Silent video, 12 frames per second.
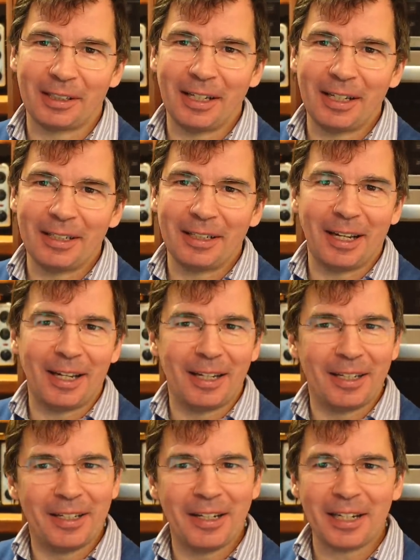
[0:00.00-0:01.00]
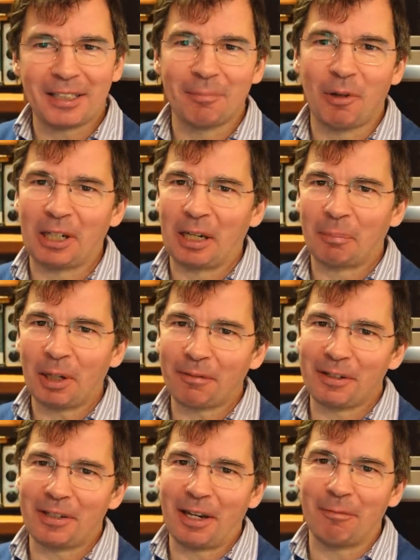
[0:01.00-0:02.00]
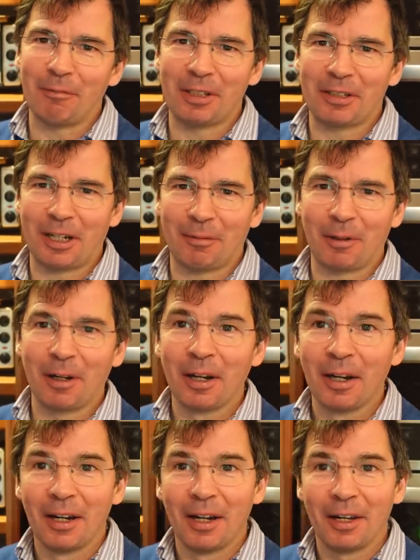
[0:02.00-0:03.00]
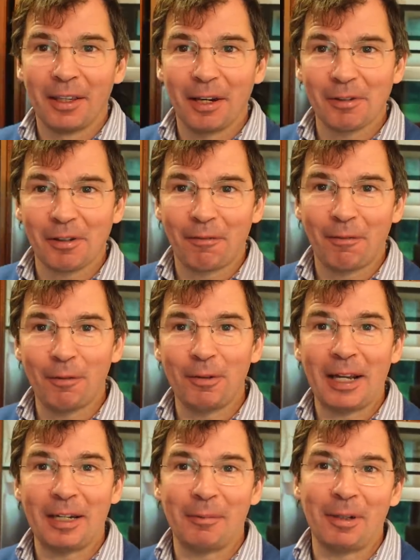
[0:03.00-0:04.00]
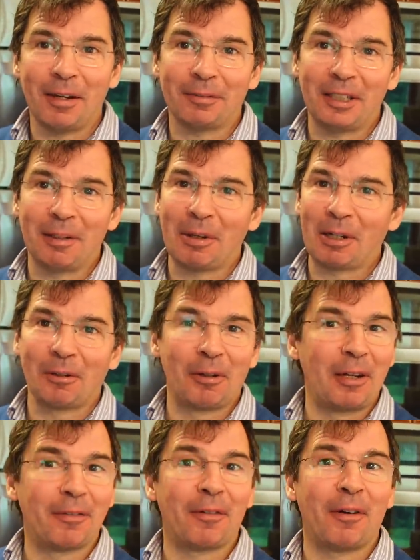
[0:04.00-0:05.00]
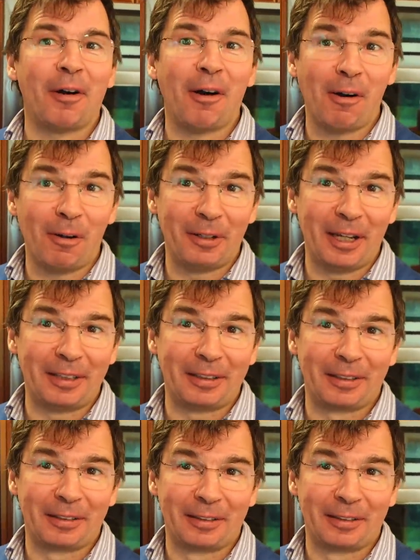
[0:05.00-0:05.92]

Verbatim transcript: And then uh, next morning at breakfast time, we discover there's a food item left in the microwave all night.